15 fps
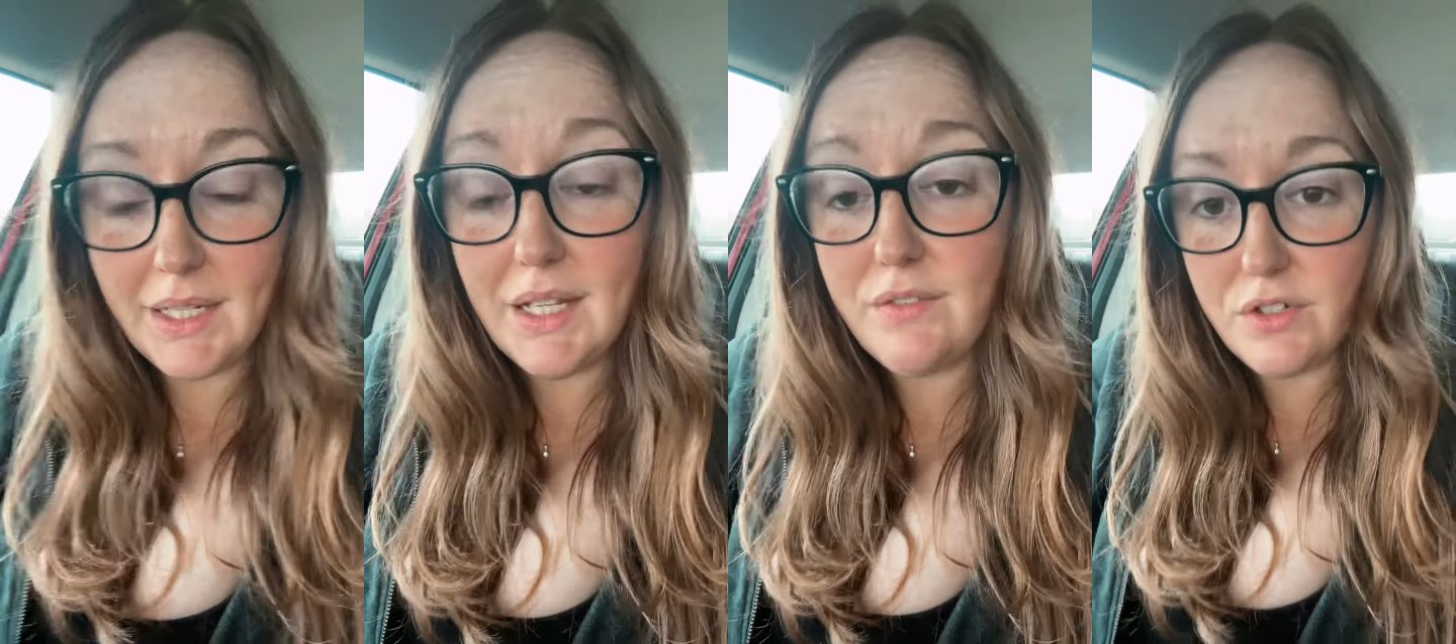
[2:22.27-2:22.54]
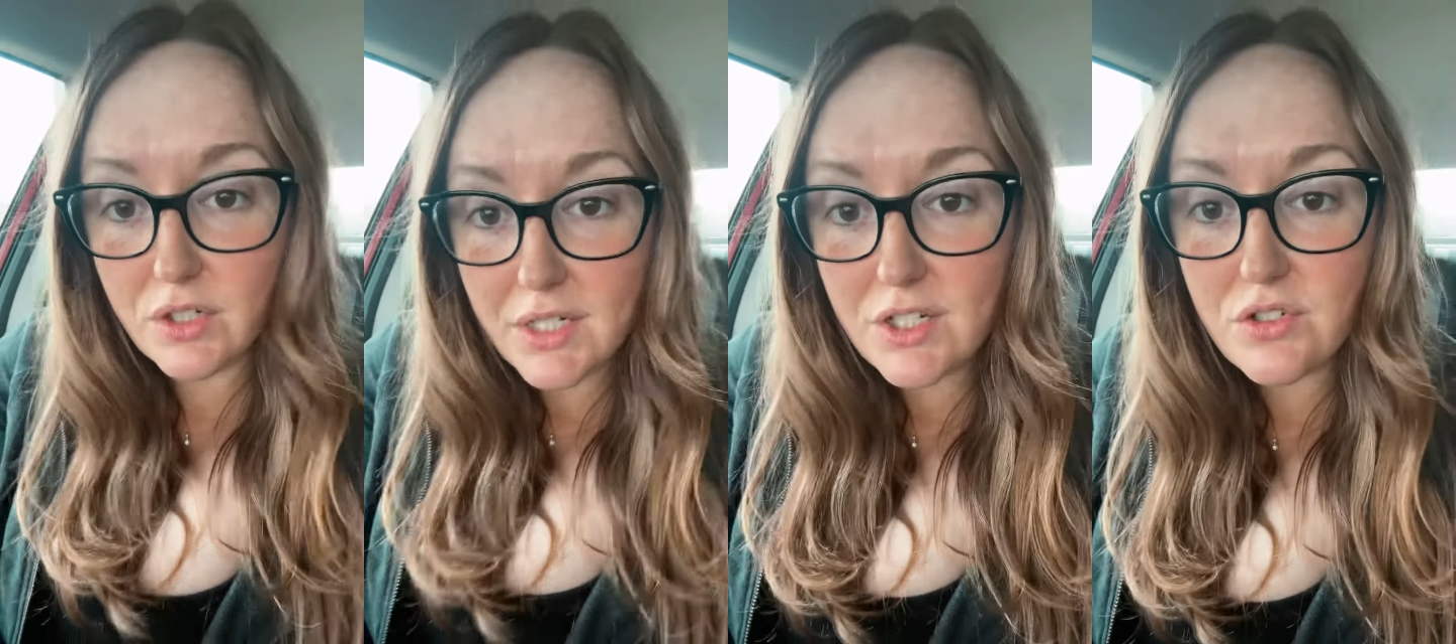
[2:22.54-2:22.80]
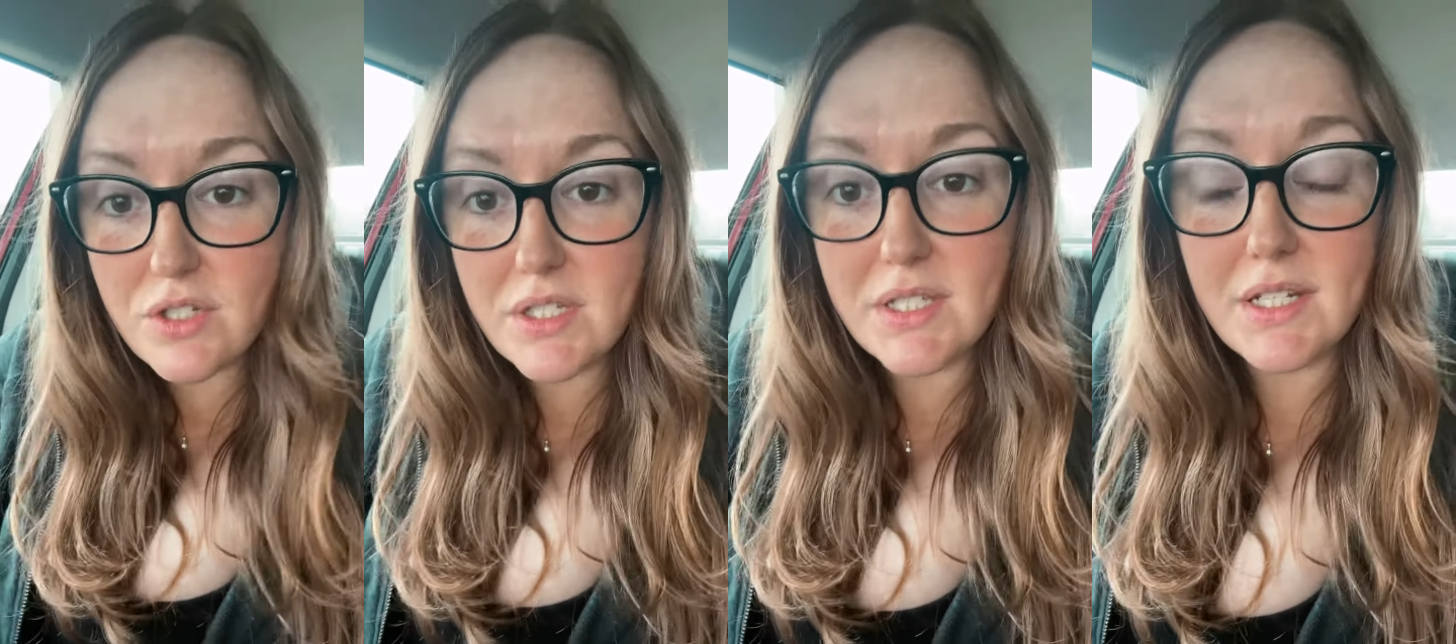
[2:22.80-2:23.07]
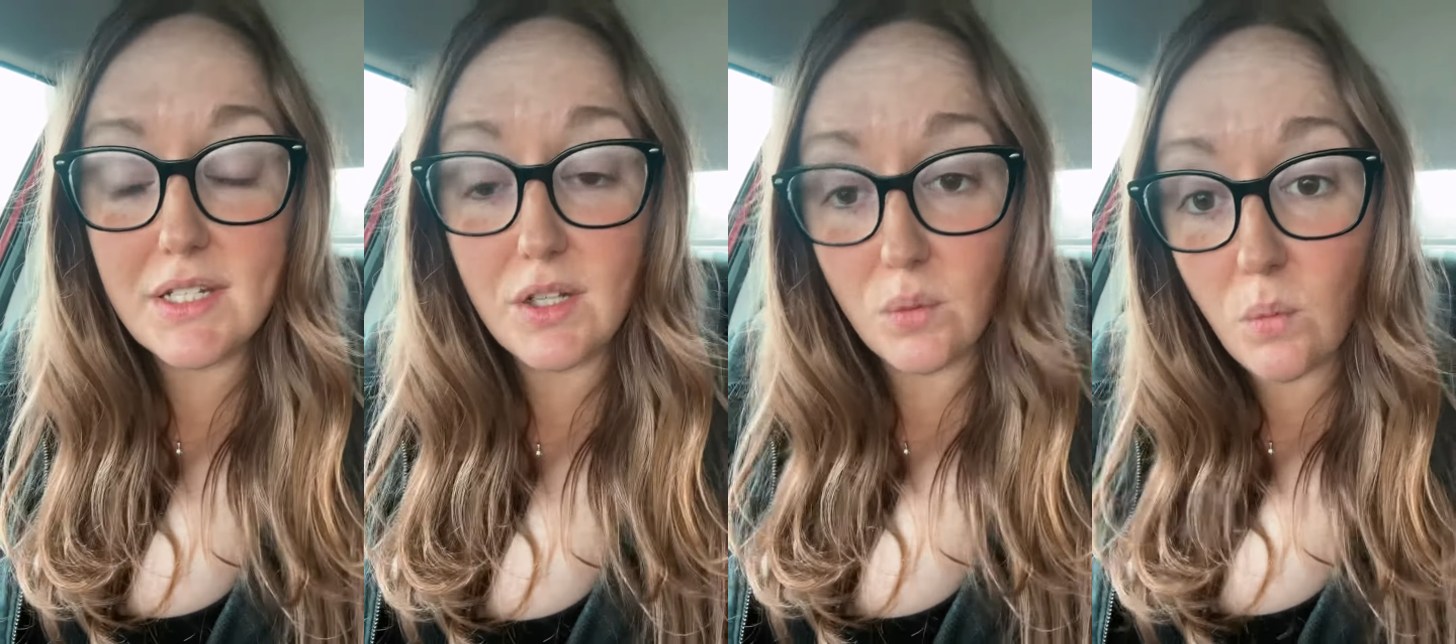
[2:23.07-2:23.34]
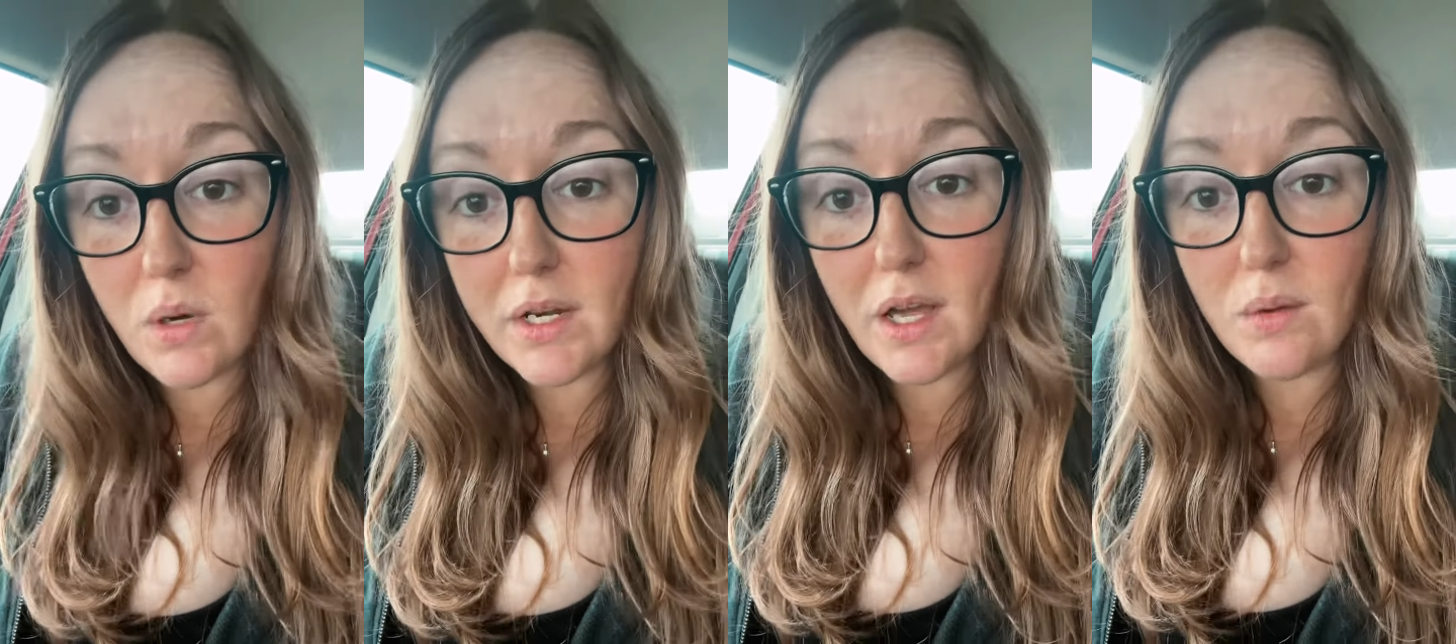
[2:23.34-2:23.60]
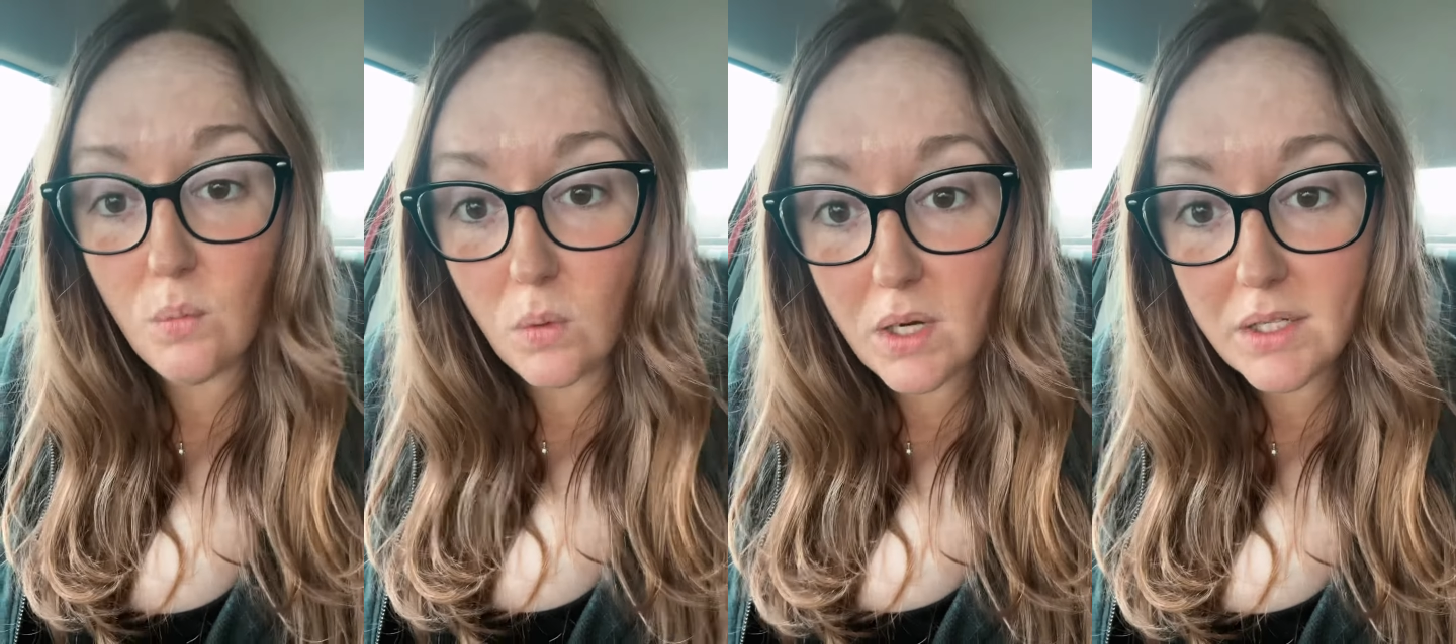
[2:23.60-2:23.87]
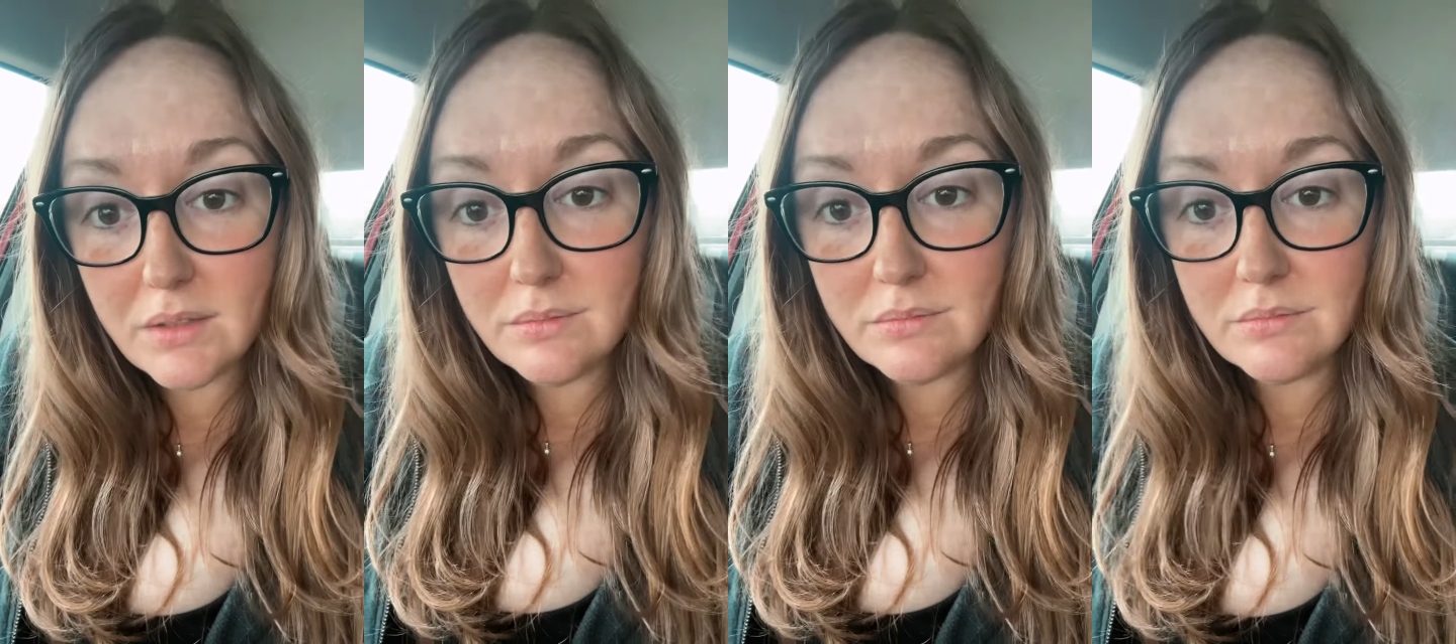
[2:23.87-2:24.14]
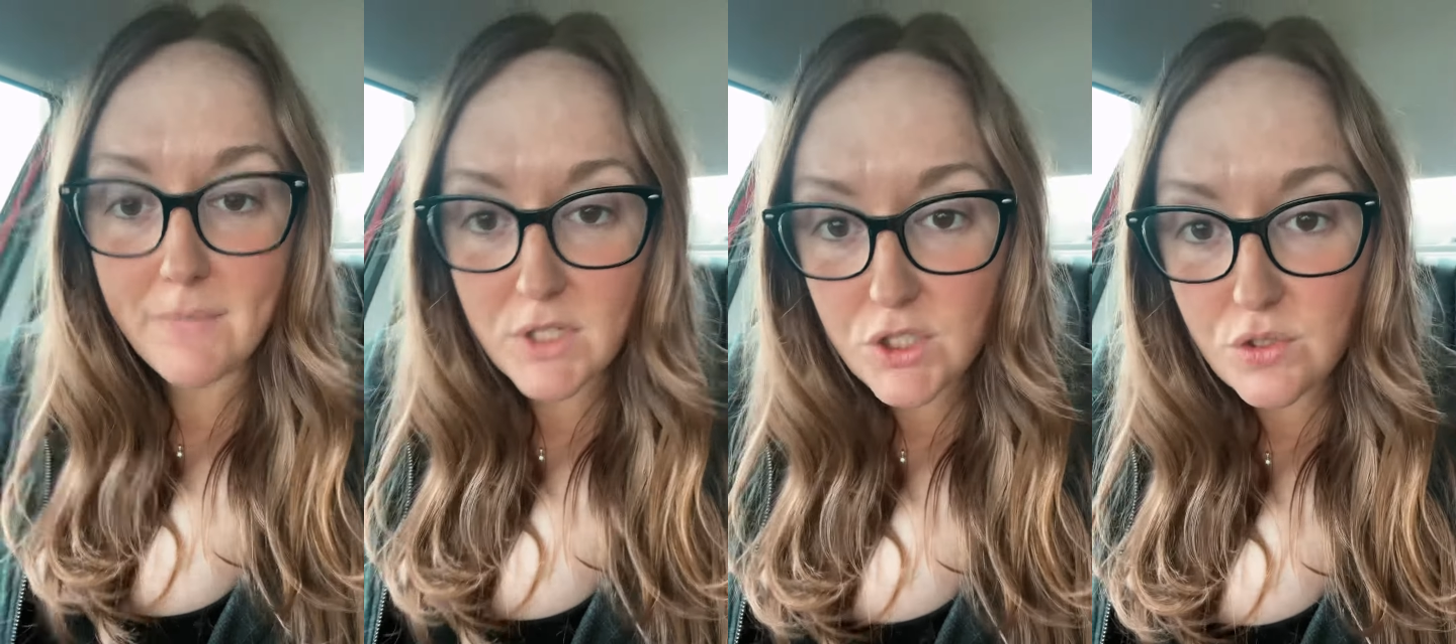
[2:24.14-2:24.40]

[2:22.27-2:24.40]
use code BDAY at checkout.